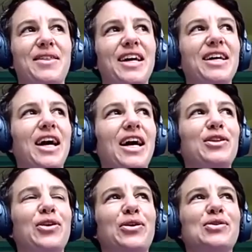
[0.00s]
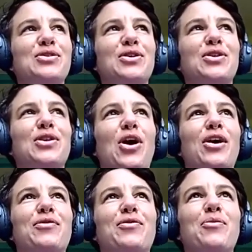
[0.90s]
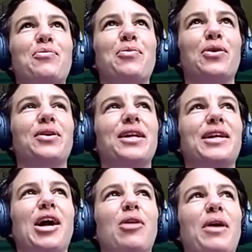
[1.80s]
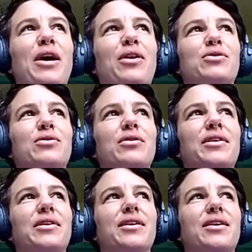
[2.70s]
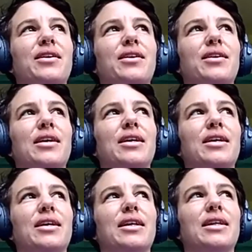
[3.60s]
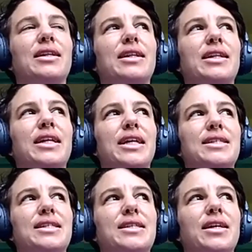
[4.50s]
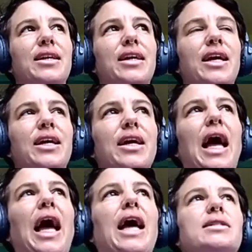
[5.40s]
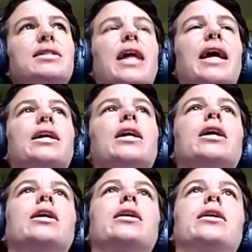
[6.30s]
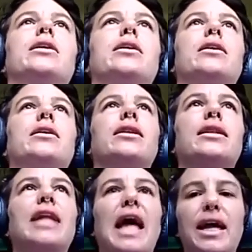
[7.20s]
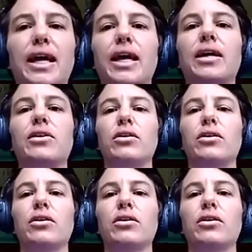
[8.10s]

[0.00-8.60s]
I learned a lot from Pokey about listening and like letting